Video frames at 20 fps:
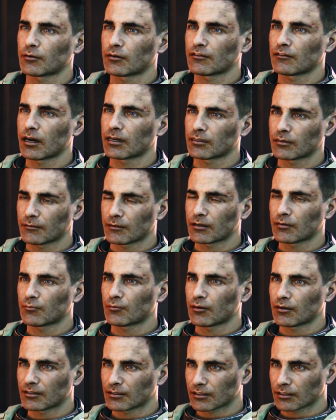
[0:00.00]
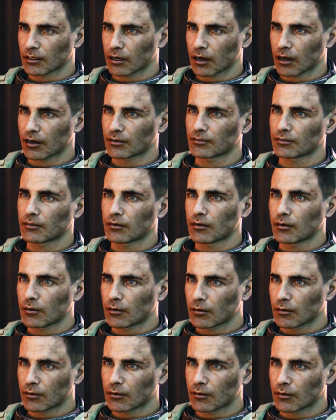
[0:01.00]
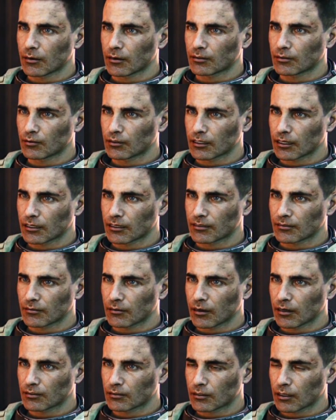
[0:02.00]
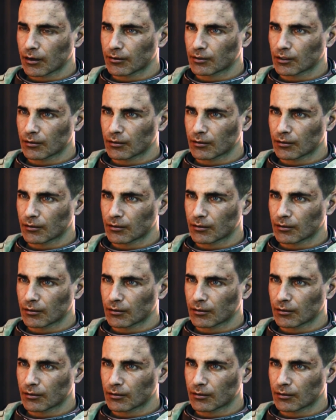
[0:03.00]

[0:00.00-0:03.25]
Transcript: We've got limited boots and guns. Lieutenant Salter and I